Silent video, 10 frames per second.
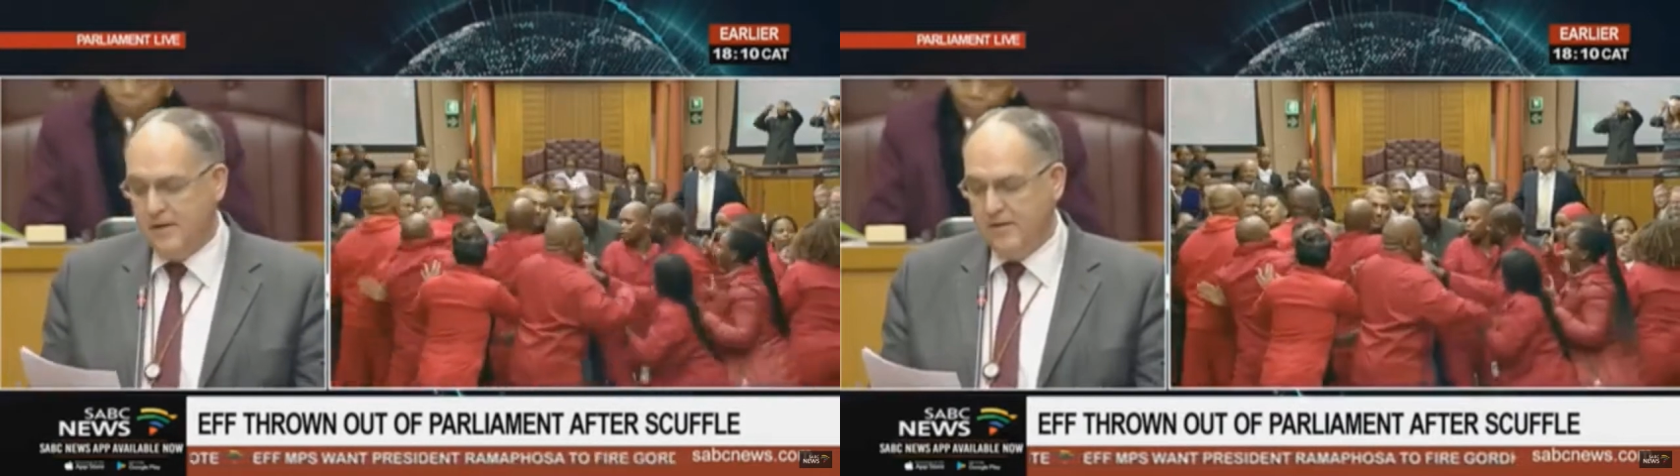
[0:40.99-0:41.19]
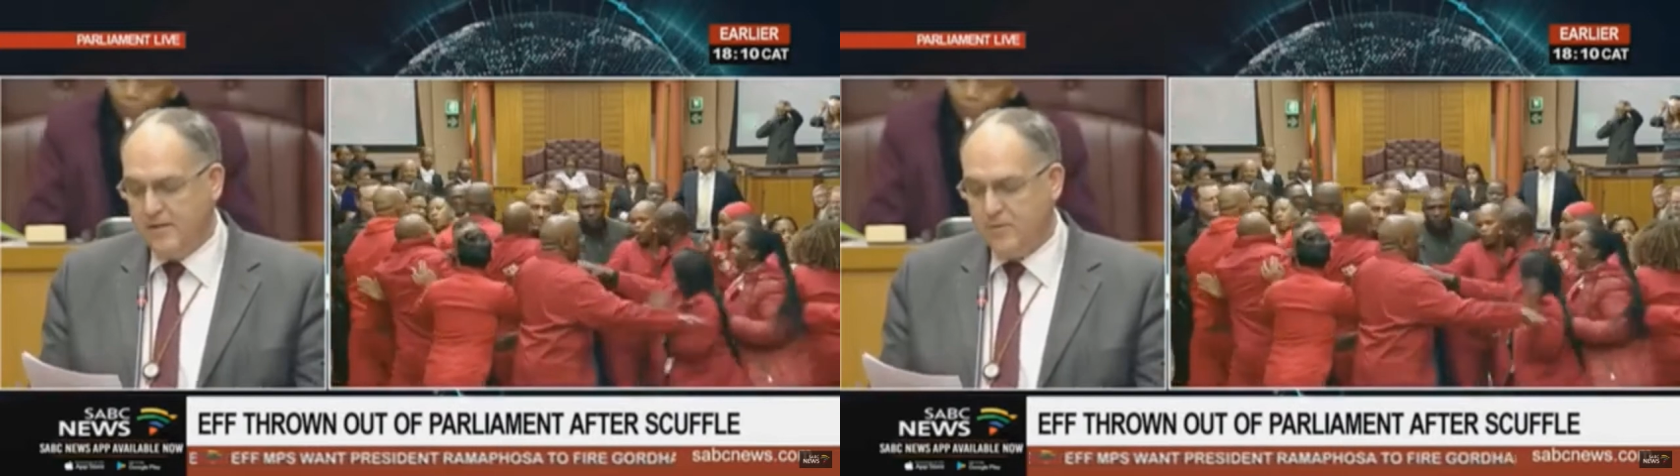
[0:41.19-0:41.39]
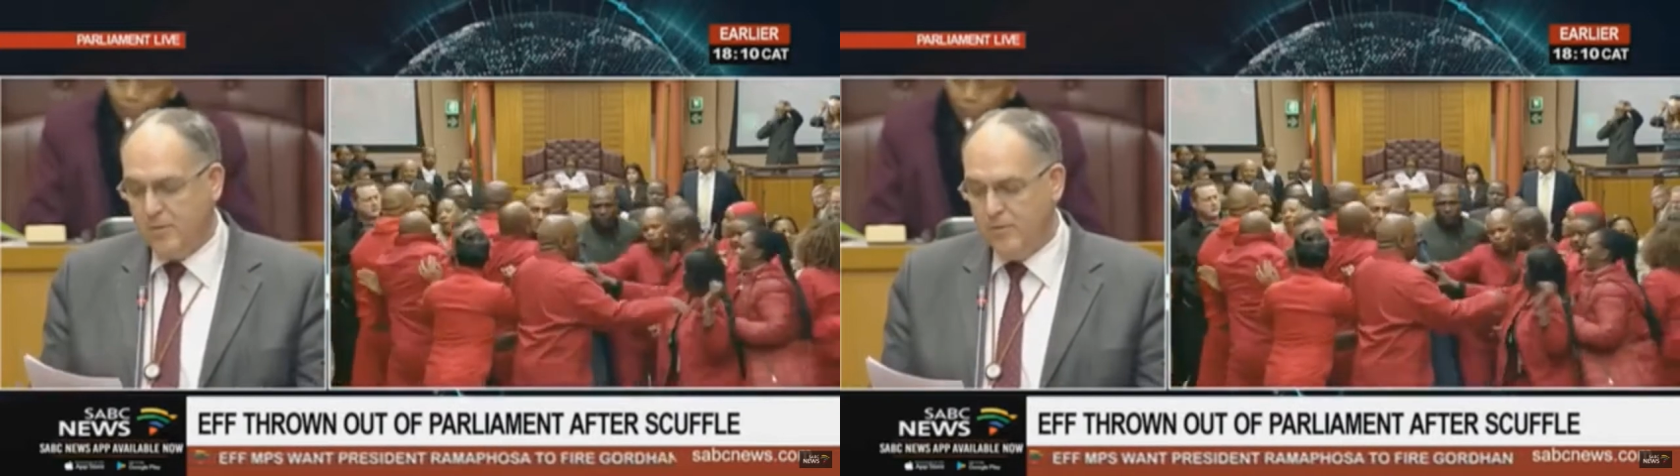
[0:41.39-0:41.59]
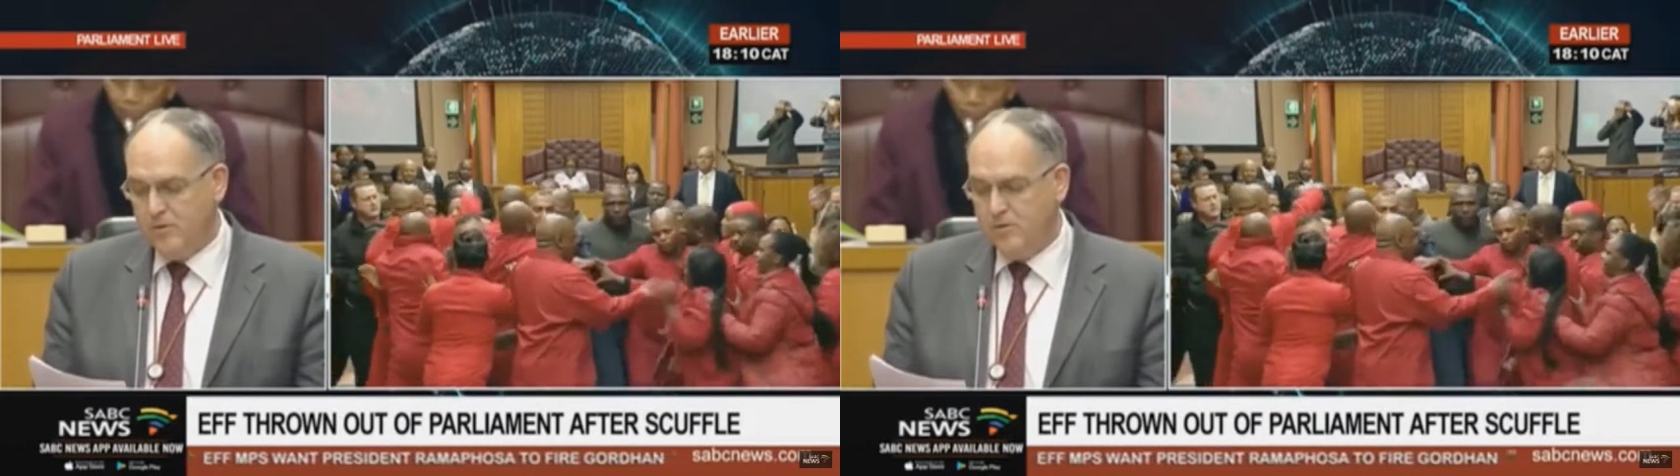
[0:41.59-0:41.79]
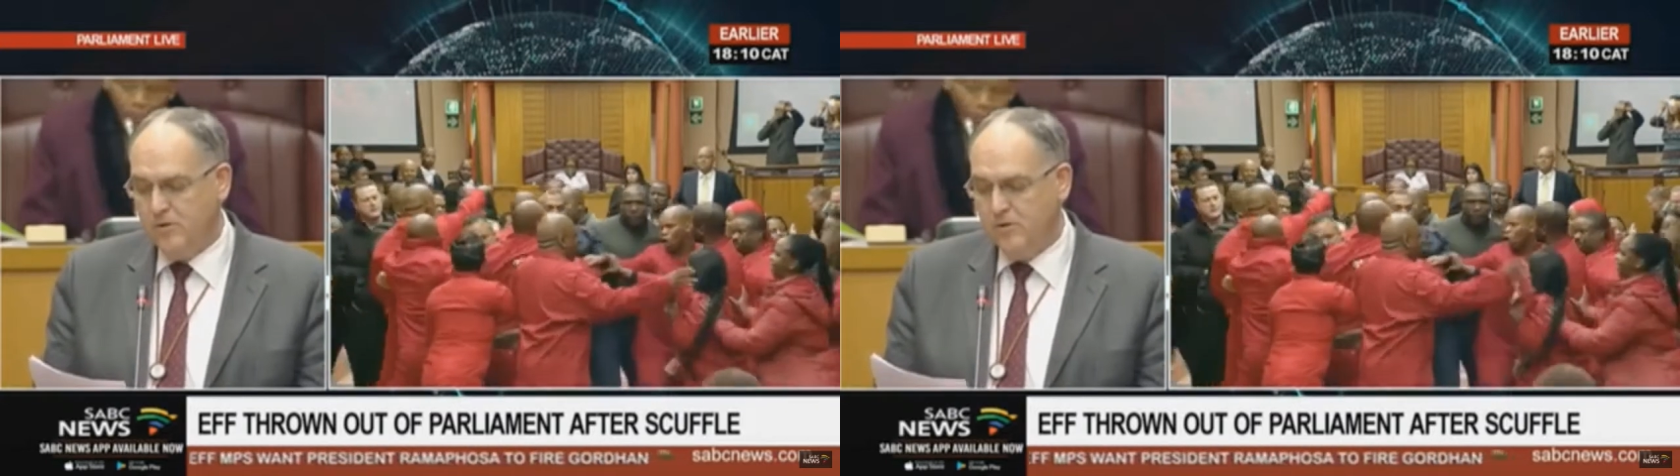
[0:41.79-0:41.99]
And this we will
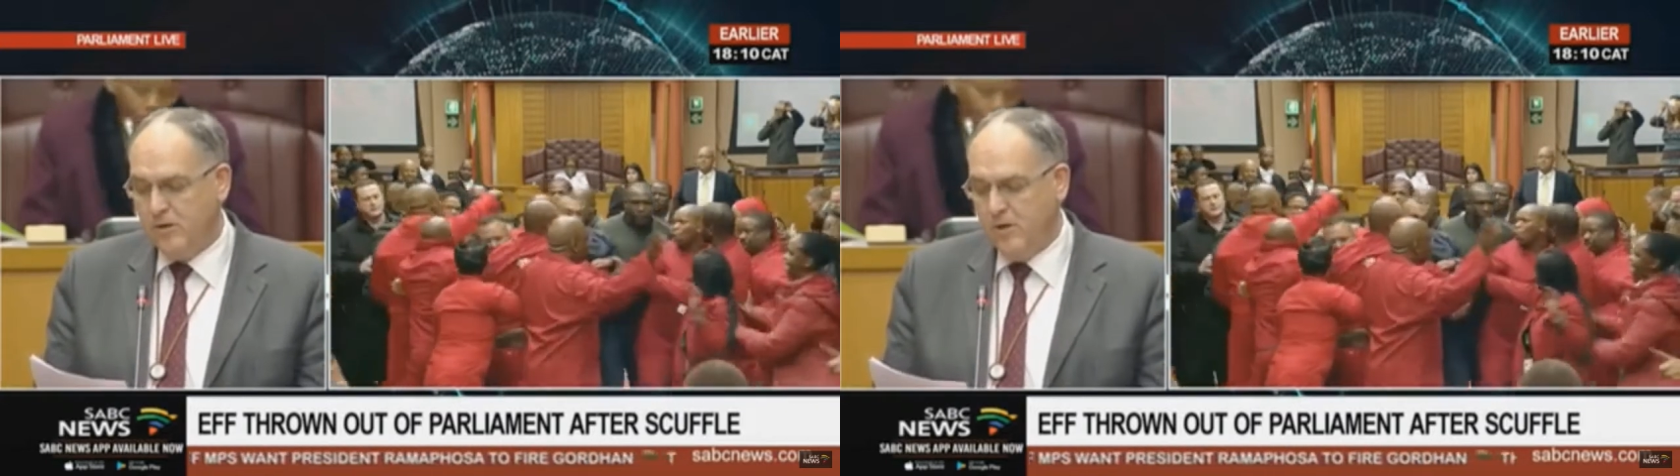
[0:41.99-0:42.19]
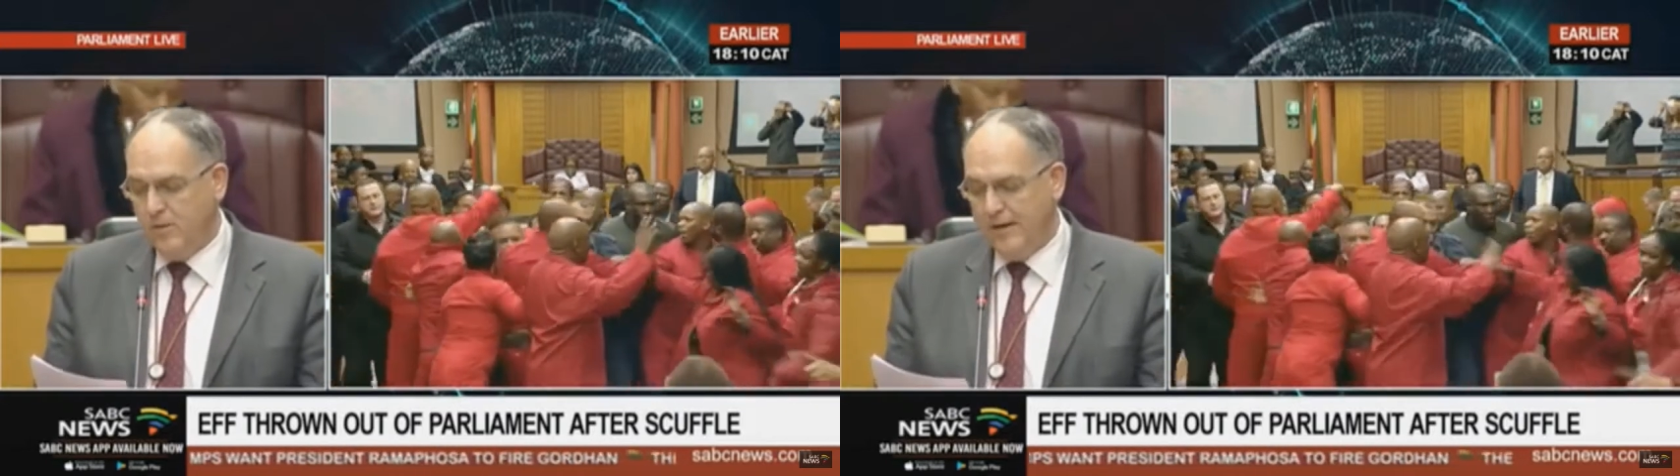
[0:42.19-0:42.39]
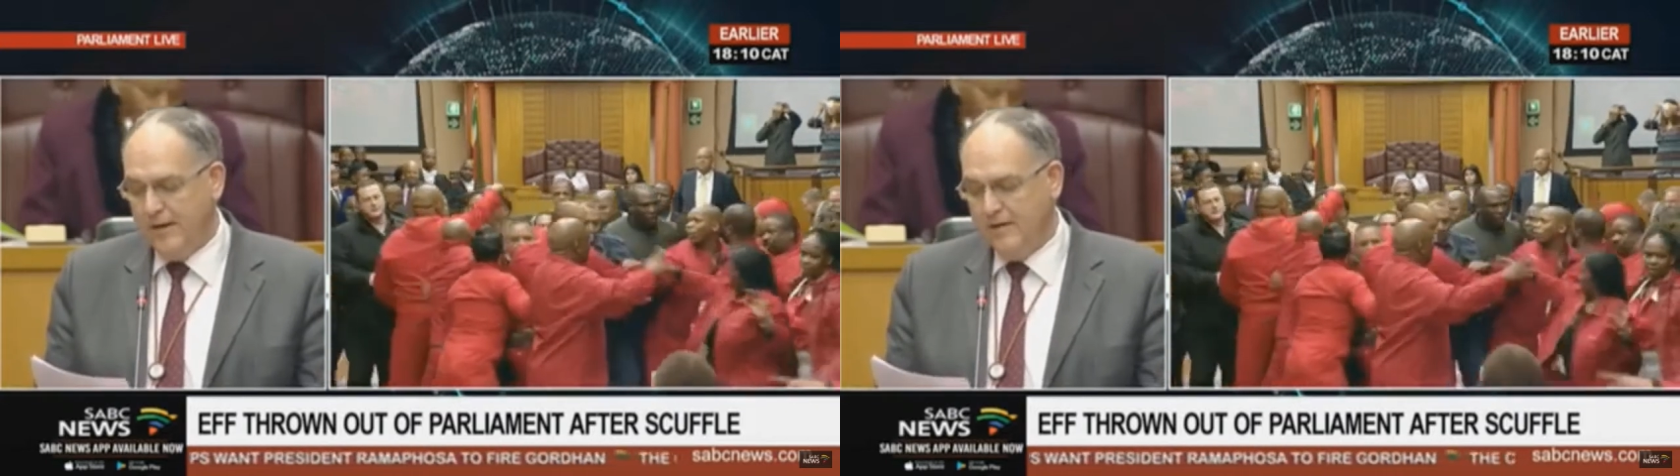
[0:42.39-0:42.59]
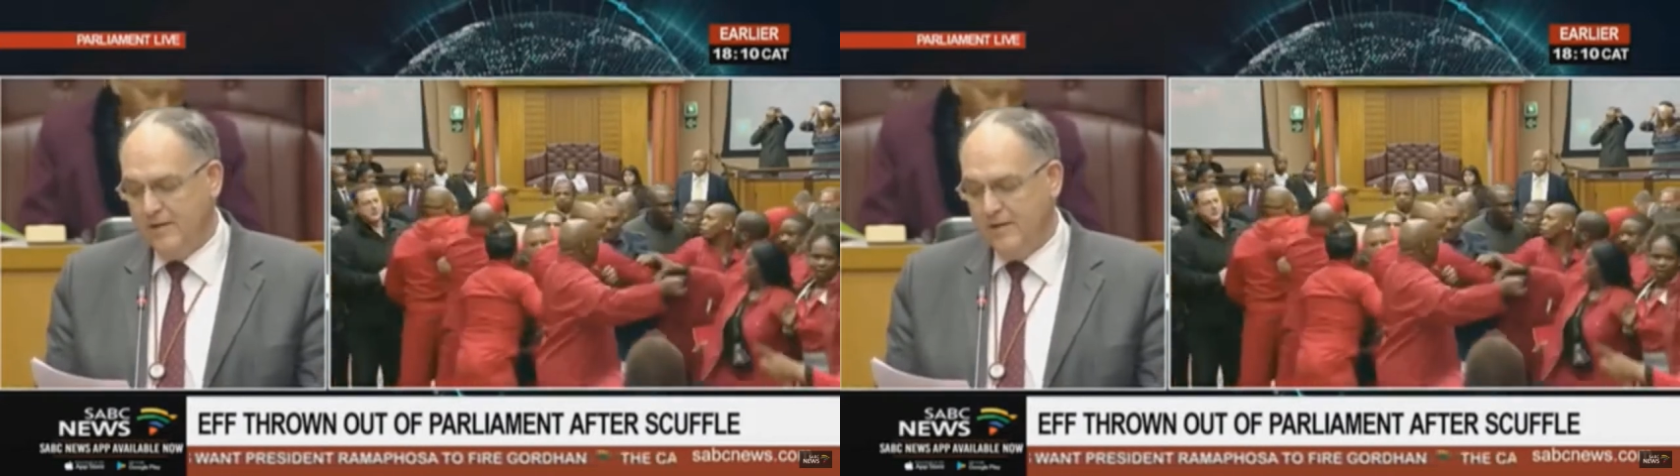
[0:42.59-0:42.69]
do when